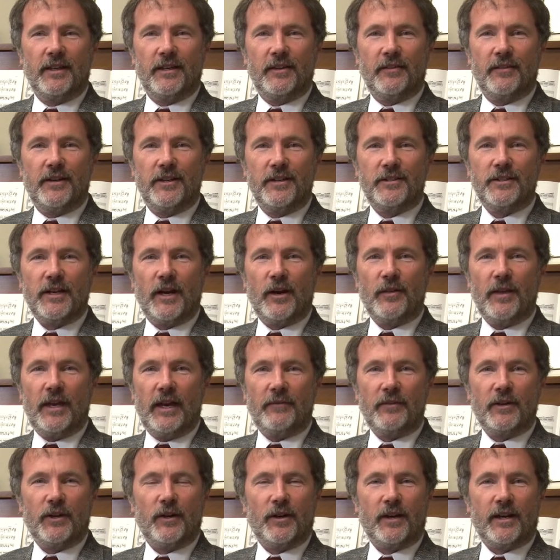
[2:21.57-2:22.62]
the desire they
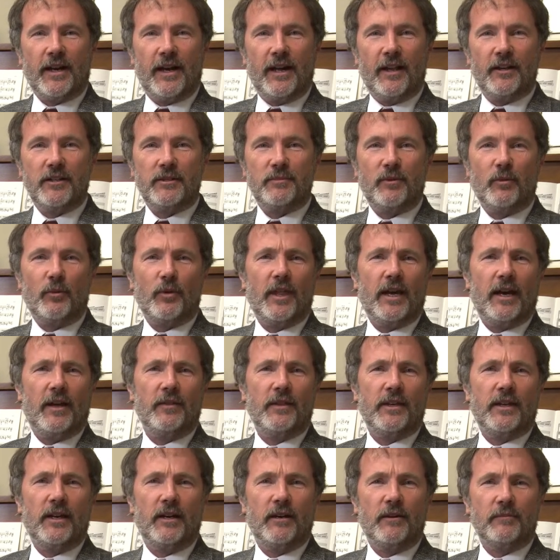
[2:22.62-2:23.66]
have to go to college but without
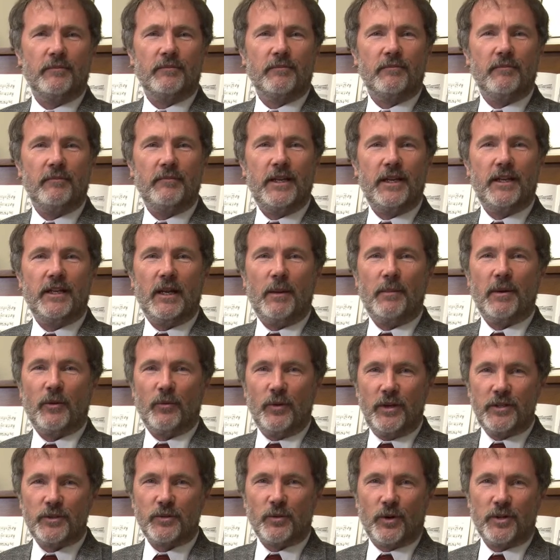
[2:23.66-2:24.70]
the uh, economic
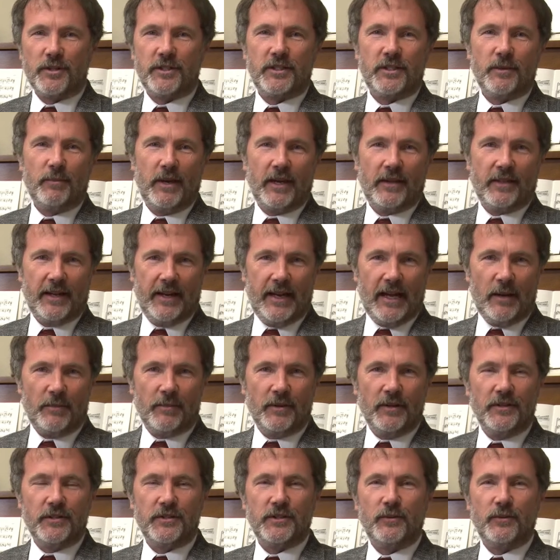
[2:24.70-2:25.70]
resources to make that happen.